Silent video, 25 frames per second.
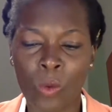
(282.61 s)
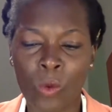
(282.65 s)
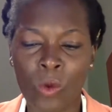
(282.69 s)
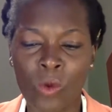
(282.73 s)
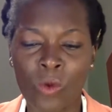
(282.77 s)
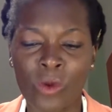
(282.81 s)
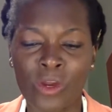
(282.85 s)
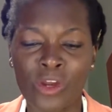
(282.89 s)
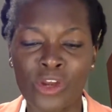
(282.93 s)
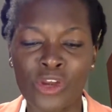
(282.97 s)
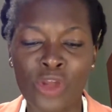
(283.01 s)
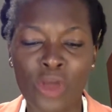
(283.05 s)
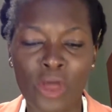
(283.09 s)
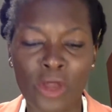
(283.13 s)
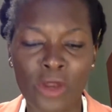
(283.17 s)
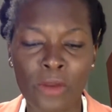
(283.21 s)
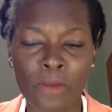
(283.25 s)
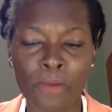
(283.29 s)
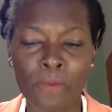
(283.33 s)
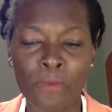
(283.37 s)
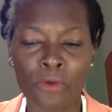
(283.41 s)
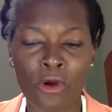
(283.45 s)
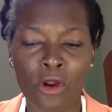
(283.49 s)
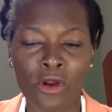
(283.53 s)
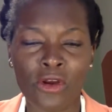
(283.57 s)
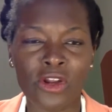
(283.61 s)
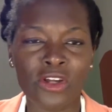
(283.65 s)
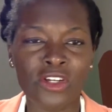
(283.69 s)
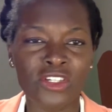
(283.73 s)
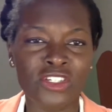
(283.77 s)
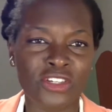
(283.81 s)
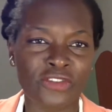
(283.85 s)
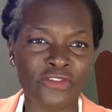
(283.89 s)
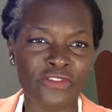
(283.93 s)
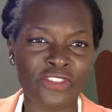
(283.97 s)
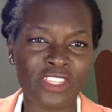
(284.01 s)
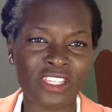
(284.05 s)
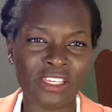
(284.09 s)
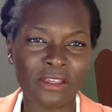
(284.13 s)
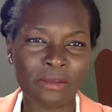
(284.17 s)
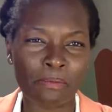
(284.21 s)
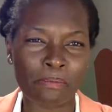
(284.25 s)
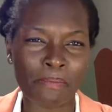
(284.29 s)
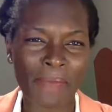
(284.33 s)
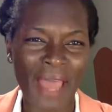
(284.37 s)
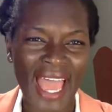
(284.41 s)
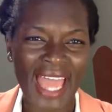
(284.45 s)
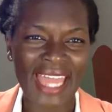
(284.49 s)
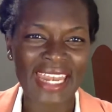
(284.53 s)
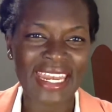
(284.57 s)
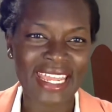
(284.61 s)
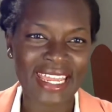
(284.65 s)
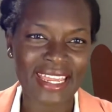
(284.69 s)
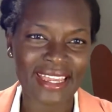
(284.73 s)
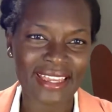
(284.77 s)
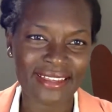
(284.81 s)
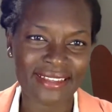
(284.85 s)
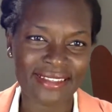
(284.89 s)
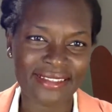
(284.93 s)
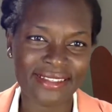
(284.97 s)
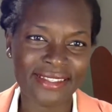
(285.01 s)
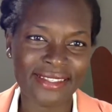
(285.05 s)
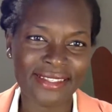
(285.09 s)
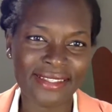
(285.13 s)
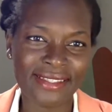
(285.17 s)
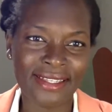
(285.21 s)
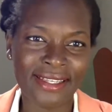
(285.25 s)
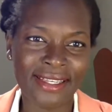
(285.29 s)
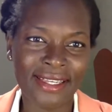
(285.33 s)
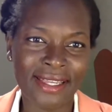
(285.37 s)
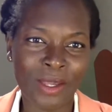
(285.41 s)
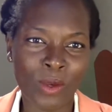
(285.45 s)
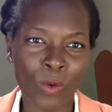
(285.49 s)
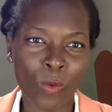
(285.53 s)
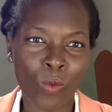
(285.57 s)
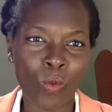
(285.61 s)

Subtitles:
we were not a product of the bad eggs.